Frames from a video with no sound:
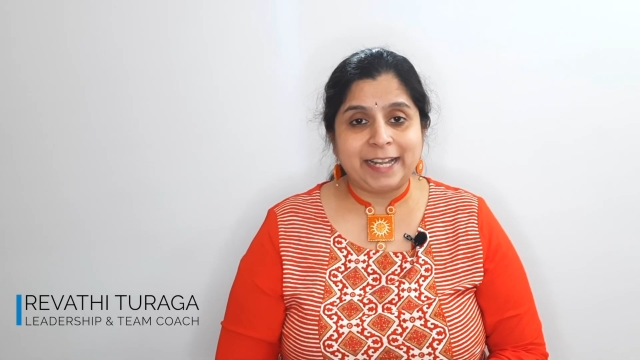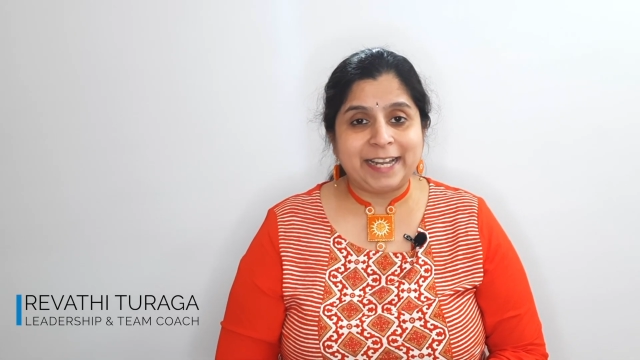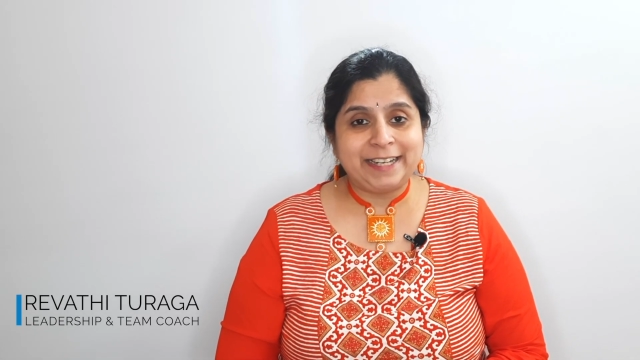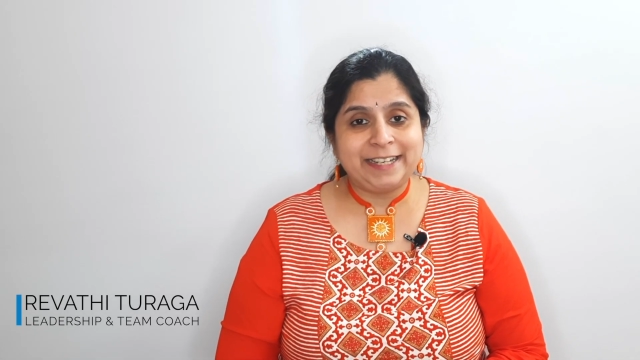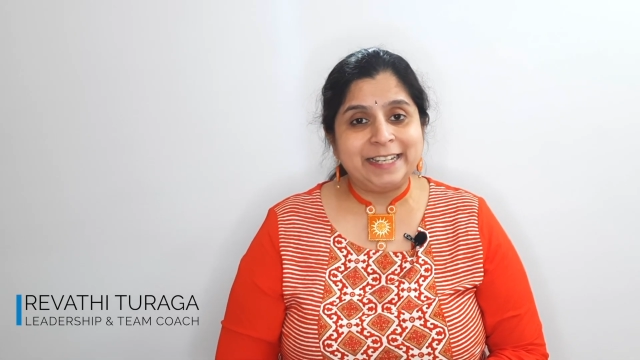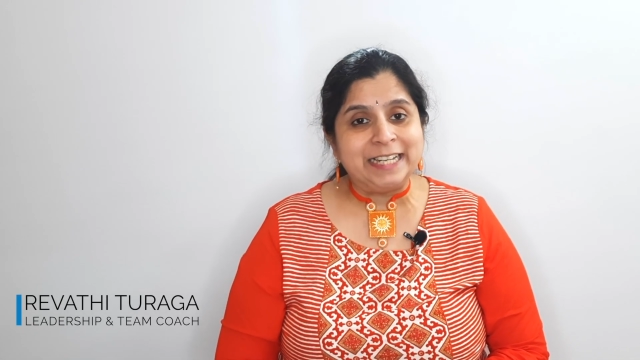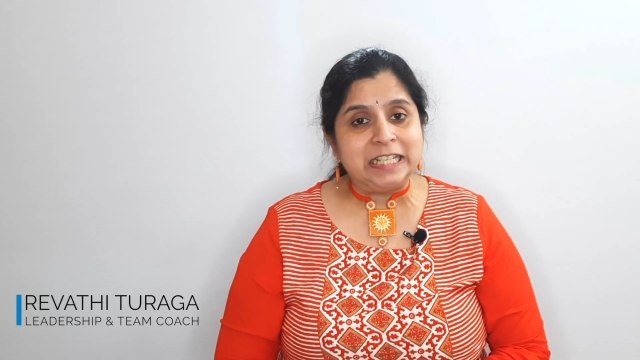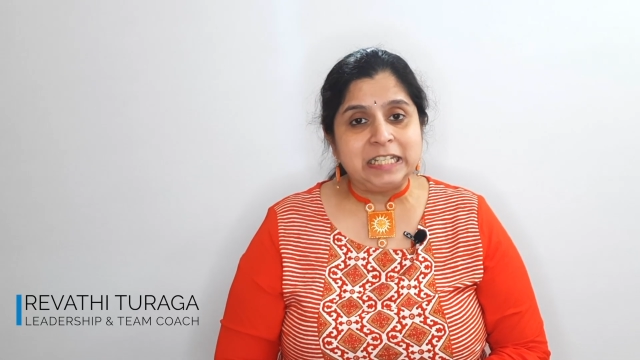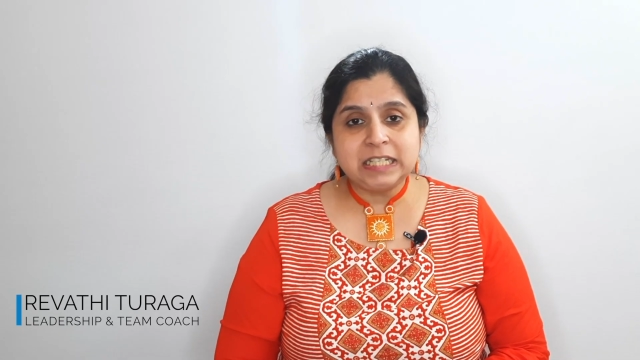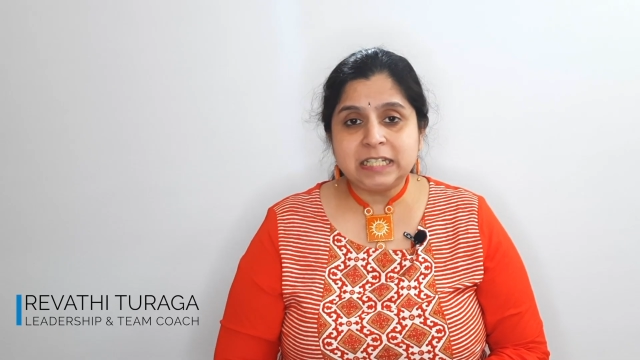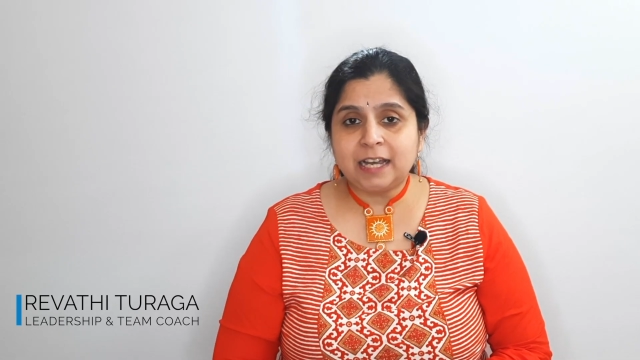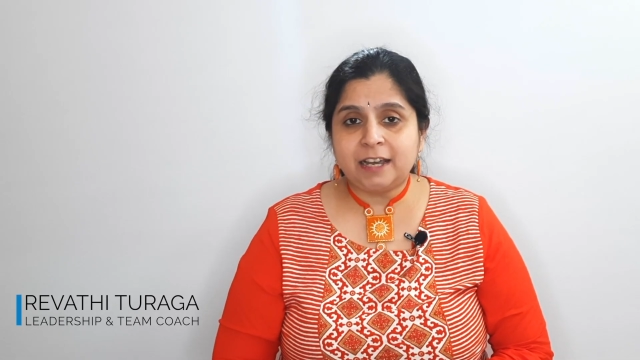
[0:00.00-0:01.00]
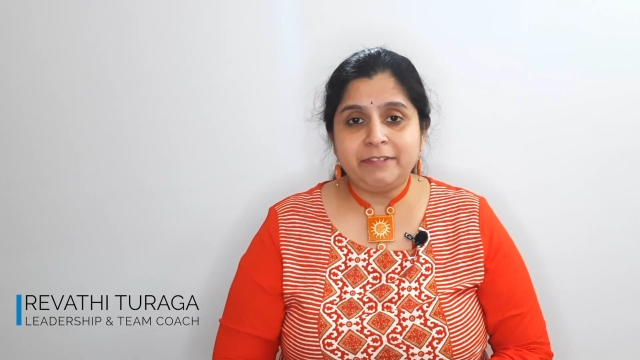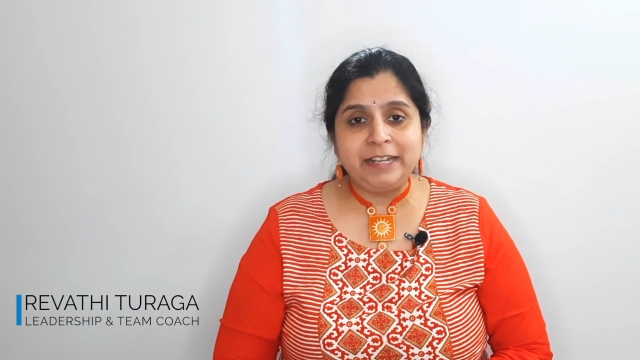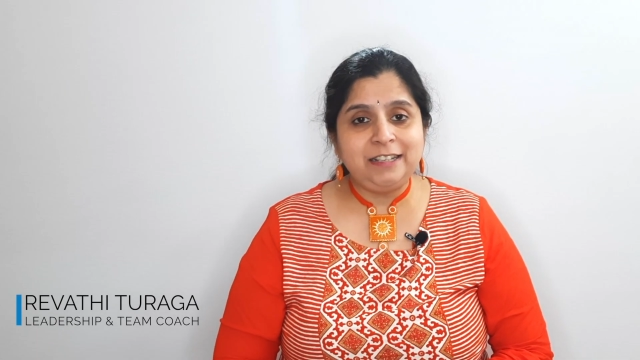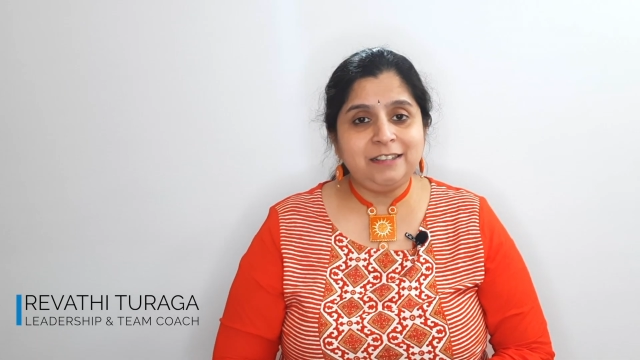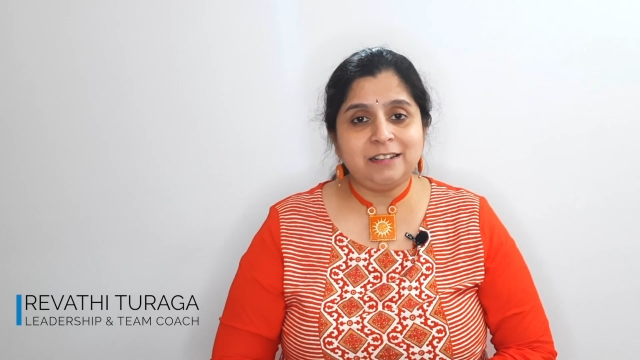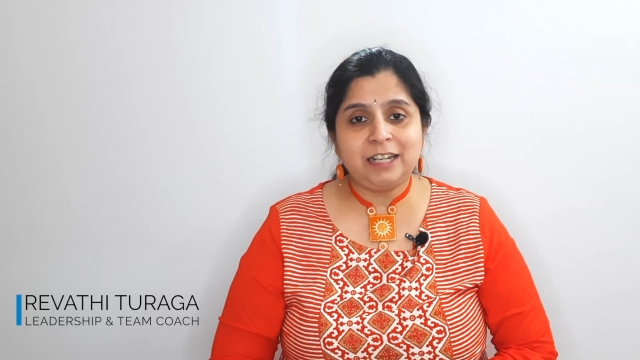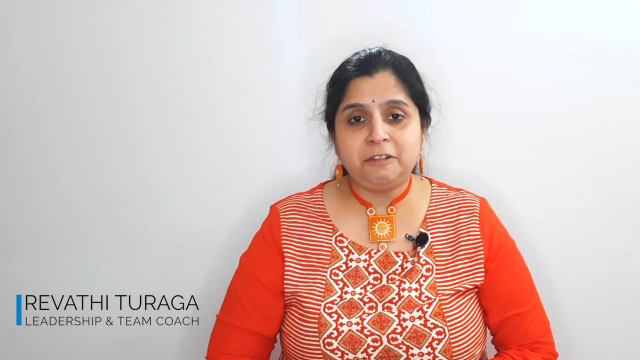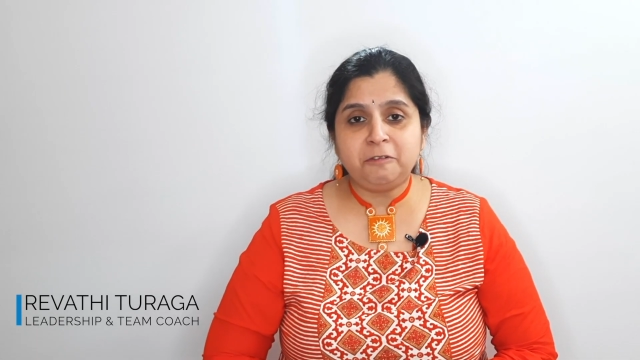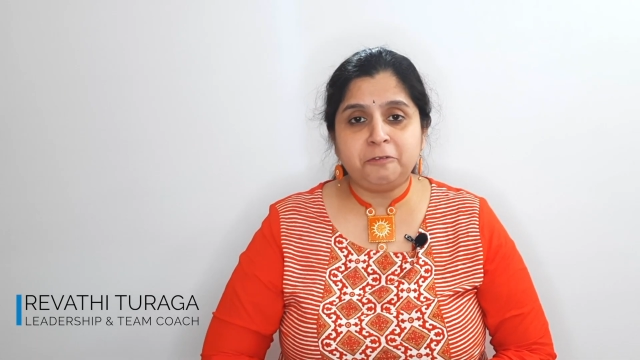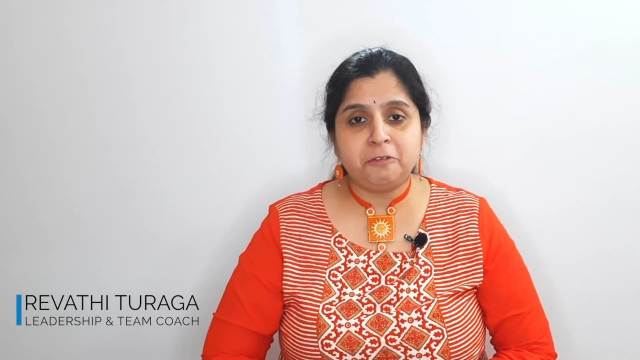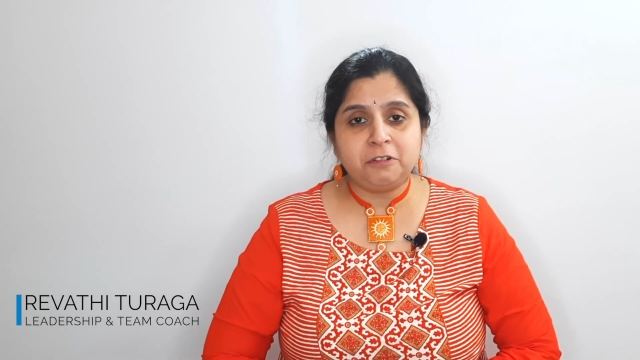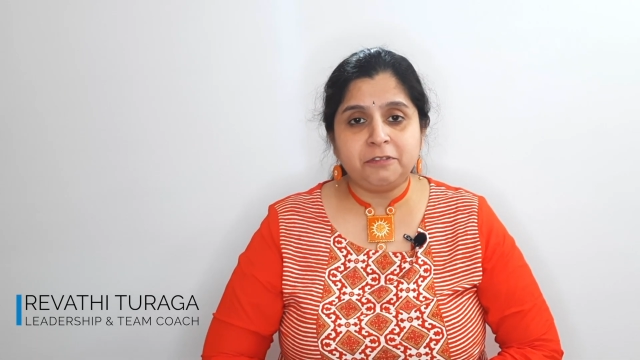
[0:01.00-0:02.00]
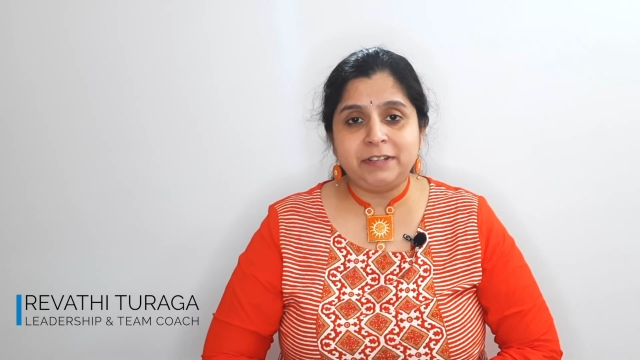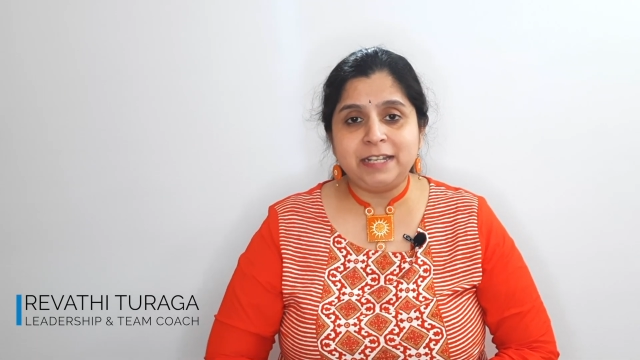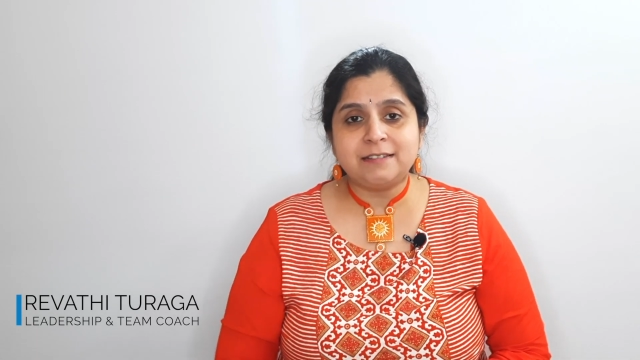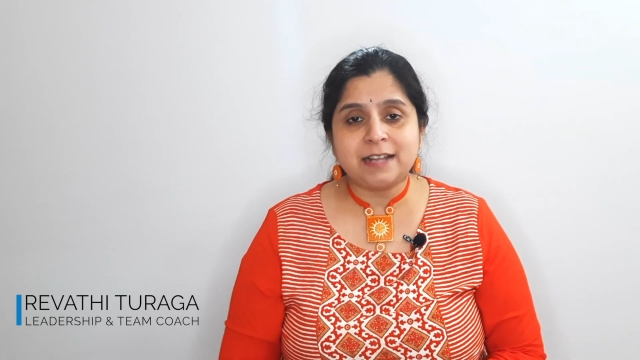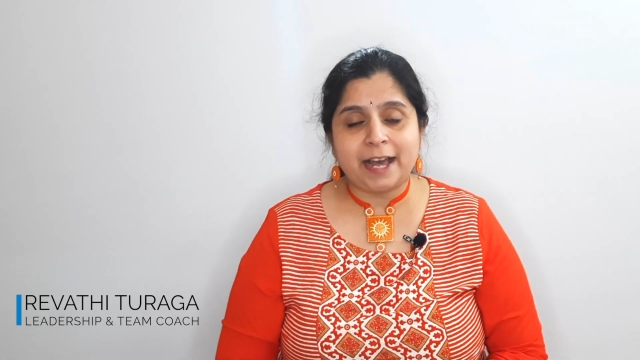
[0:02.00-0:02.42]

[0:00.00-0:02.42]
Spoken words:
and just having 3 to 4 of these